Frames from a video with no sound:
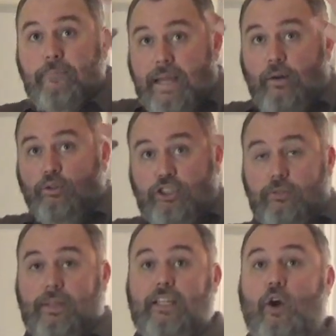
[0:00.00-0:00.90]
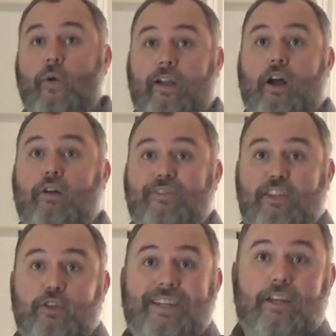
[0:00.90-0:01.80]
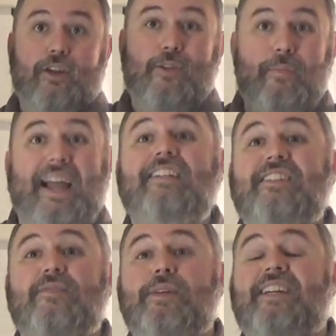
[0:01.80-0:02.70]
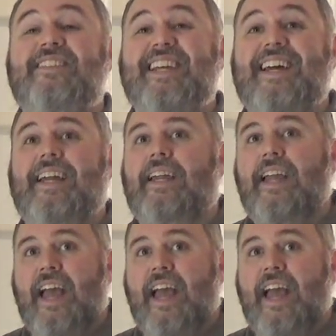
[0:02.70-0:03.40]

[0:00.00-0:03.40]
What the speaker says: bells should be going off that you need to know the patient's BSA.